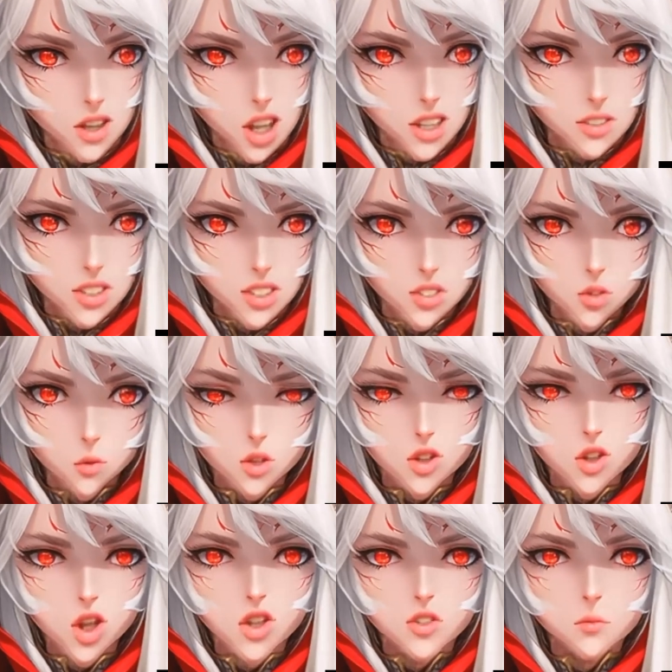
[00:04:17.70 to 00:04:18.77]
At least you
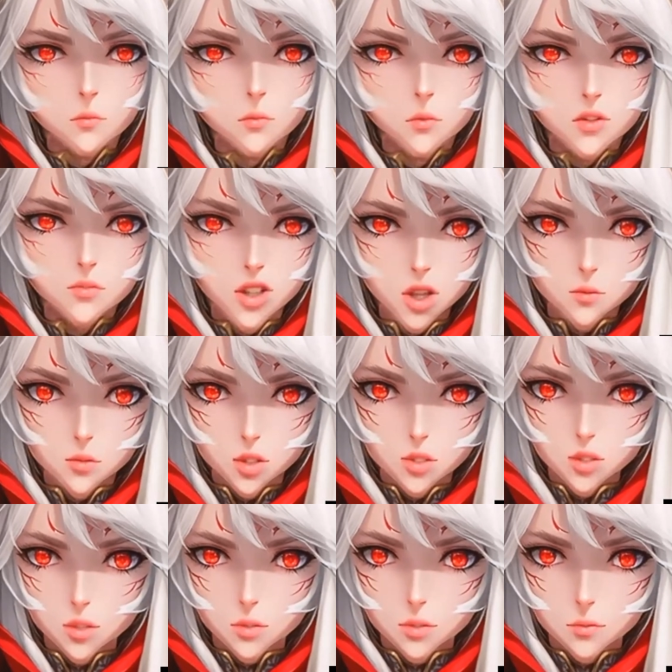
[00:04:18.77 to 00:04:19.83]
can call them above
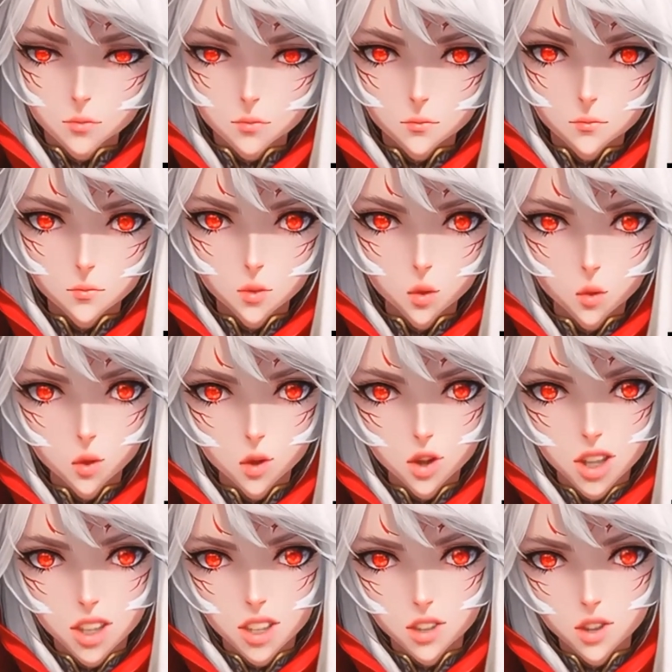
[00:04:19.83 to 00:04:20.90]
average. Or
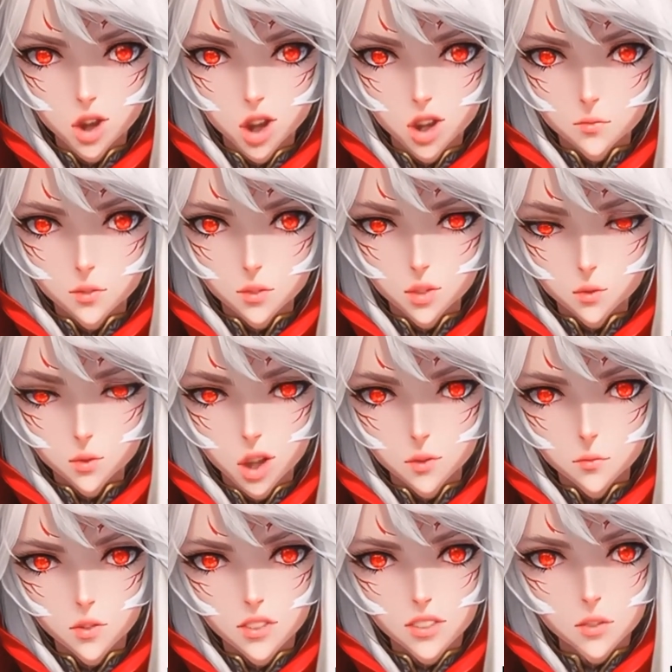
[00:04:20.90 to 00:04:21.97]
I can carve on the
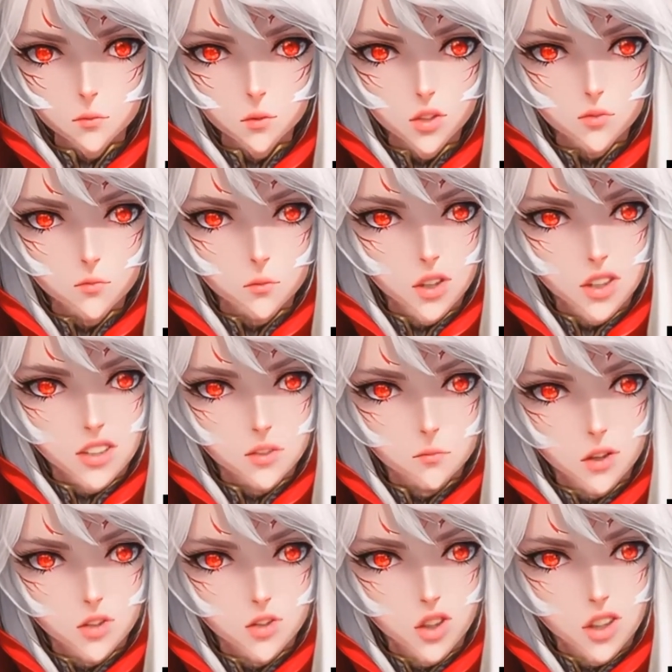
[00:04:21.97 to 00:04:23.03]
ground the symbol of peace
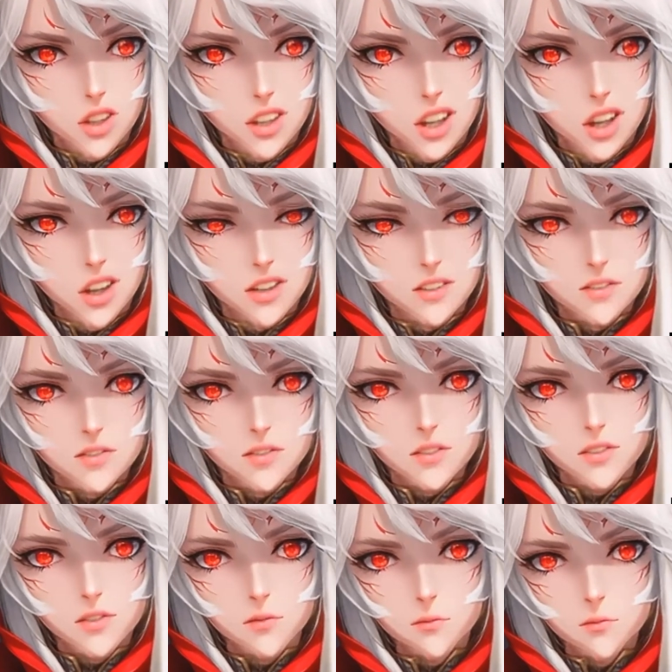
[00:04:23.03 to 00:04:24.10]
by shaking hands.
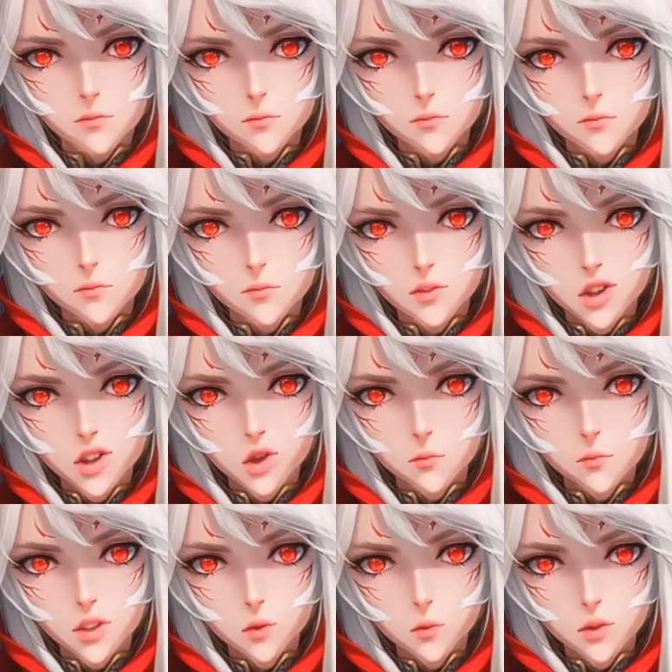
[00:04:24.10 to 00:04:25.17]

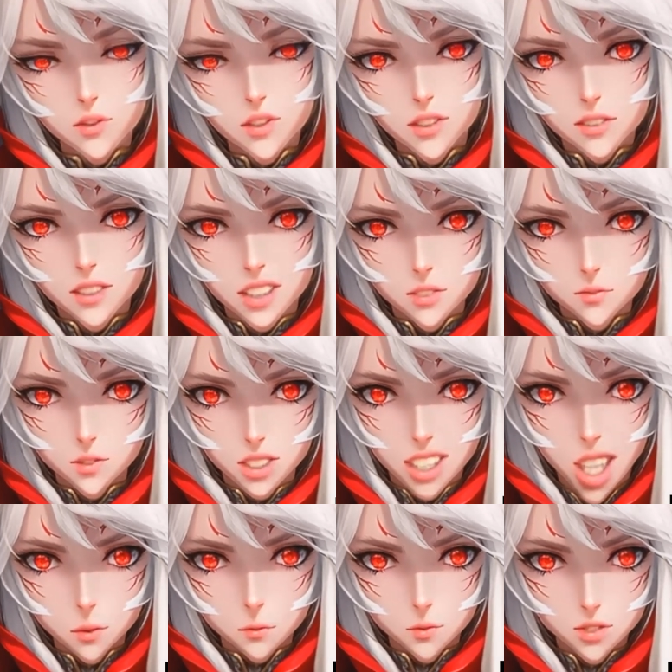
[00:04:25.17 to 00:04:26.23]
Humans were
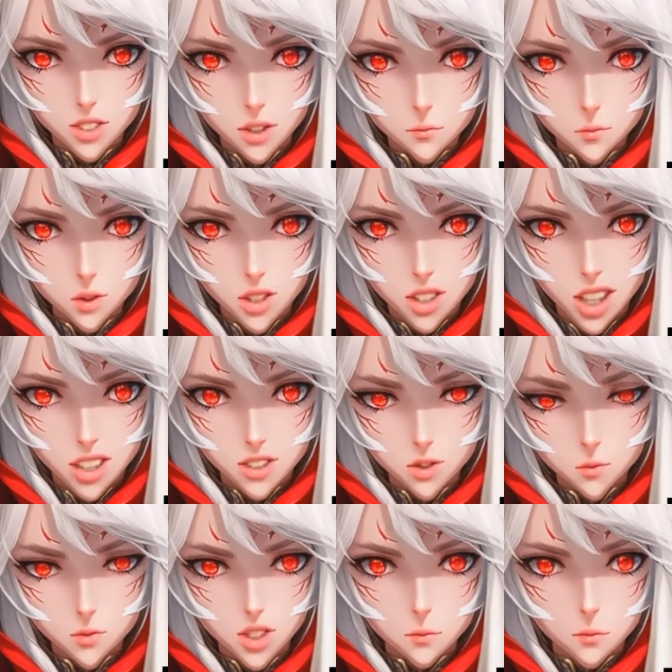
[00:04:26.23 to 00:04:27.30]
successfully able to communicate
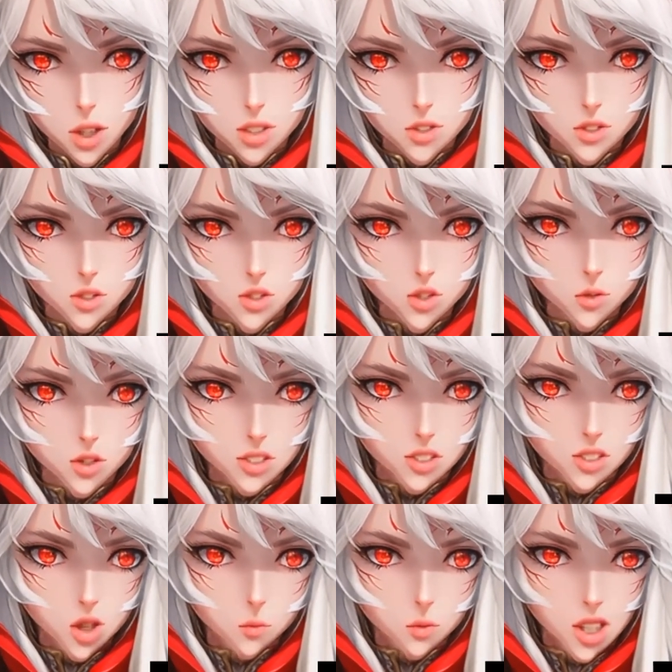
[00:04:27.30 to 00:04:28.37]
using pictures during
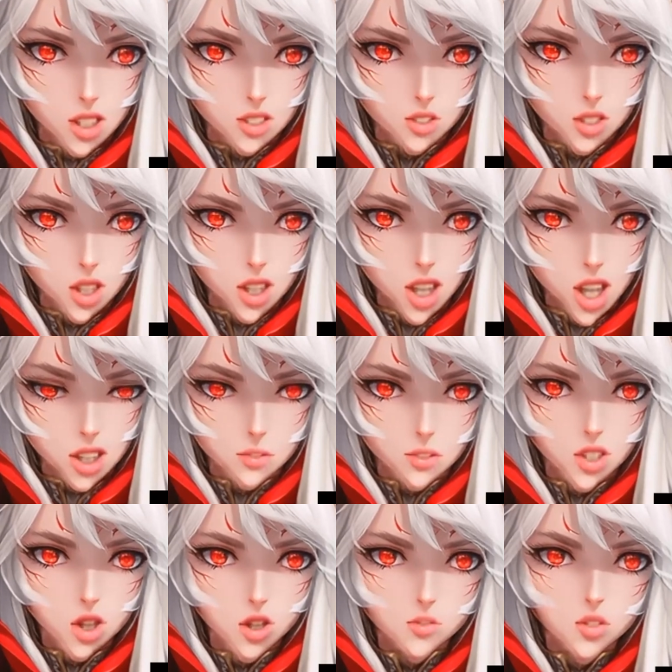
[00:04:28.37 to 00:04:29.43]
Stone Age, and
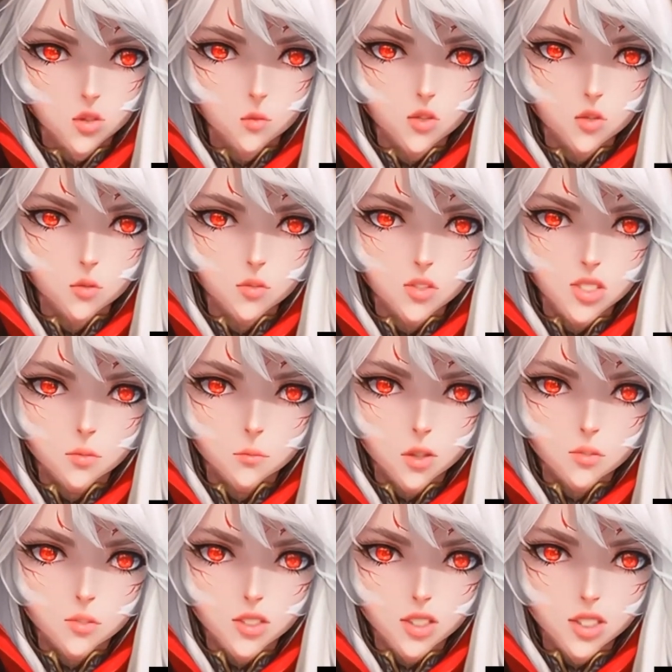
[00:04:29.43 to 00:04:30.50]
they also used this
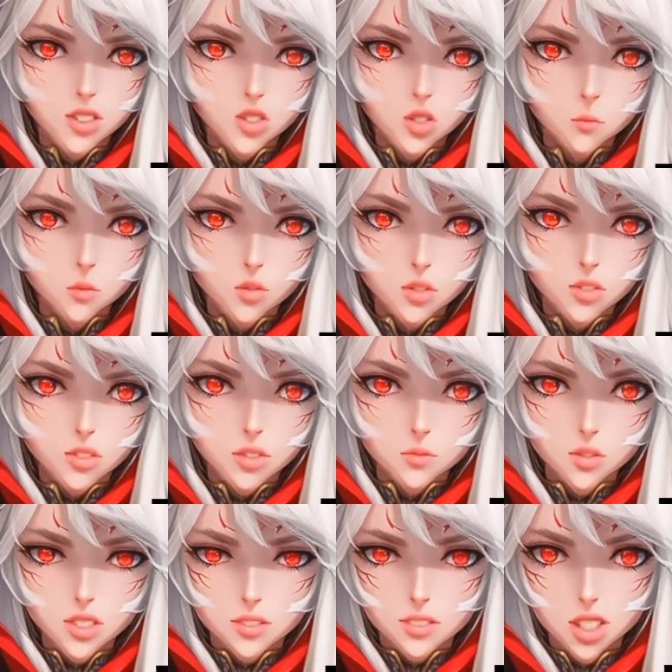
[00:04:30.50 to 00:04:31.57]
method in Egyptian
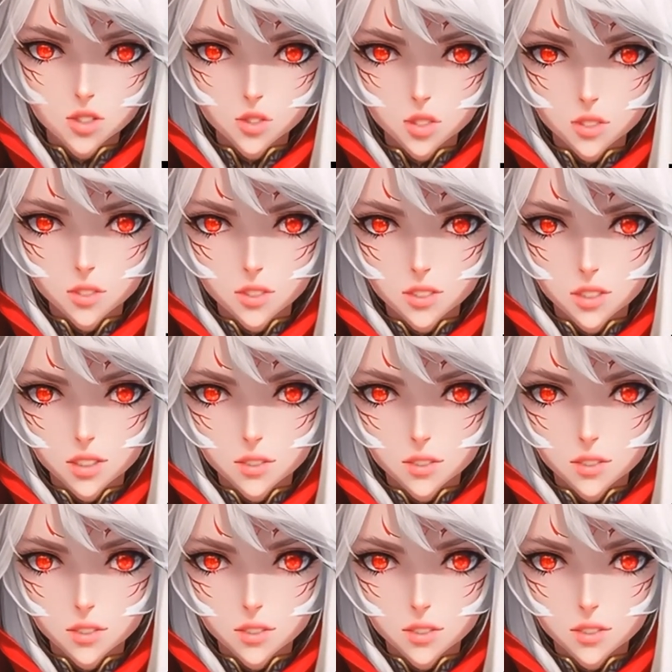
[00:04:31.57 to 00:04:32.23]
civilization.